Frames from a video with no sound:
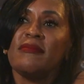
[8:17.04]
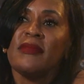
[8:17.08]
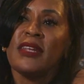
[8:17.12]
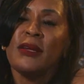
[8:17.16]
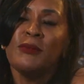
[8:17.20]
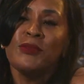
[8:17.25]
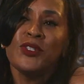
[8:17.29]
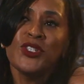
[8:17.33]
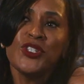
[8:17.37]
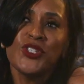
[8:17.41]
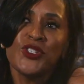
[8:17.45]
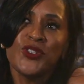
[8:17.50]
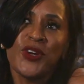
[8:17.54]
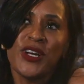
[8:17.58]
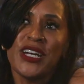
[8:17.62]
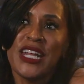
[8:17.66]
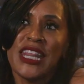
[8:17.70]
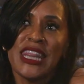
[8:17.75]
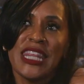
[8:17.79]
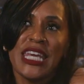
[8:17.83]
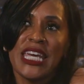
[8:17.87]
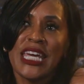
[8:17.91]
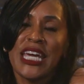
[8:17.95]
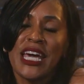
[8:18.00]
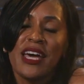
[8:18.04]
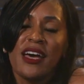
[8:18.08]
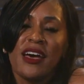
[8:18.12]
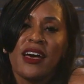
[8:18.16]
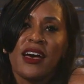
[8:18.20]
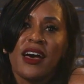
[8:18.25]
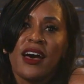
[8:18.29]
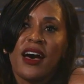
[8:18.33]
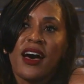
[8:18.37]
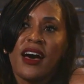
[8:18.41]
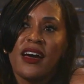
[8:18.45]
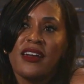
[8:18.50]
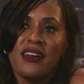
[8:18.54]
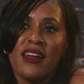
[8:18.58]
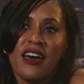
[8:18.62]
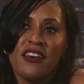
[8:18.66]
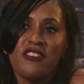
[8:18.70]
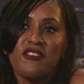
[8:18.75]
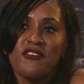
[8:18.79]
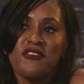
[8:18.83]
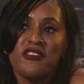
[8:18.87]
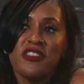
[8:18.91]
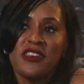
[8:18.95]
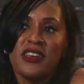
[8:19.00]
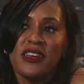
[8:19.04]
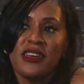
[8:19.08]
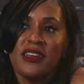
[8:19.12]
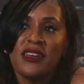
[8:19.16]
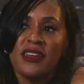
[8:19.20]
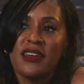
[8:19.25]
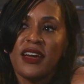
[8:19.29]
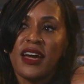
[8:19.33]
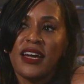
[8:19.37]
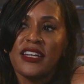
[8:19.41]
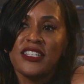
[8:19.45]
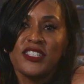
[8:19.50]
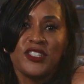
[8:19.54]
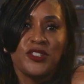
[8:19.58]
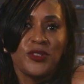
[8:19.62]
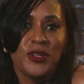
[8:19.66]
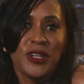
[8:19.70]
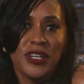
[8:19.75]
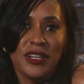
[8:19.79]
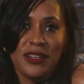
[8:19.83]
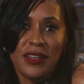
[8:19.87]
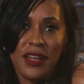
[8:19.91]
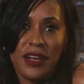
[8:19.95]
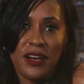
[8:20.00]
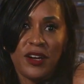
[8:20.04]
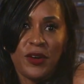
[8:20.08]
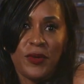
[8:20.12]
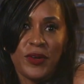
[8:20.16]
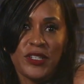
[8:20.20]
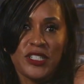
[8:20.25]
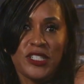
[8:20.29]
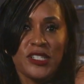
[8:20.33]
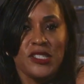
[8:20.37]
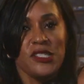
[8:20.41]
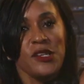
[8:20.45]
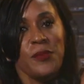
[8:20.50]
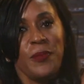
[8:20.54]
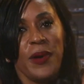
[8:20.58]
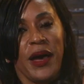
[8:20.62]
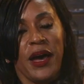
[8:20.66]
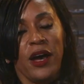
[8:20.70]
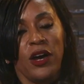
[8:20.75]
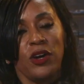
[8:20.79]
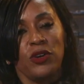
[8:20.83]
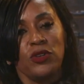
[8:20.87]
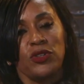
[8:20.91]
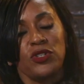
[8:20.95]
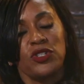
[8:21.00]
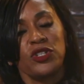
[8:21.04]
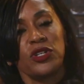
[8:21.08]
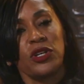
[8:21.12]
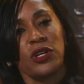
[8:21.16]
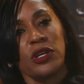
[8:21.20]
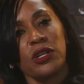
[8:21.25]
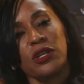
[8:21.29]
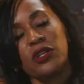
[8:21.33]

I'm just trying to think. Another thing I do get a lot of questions about,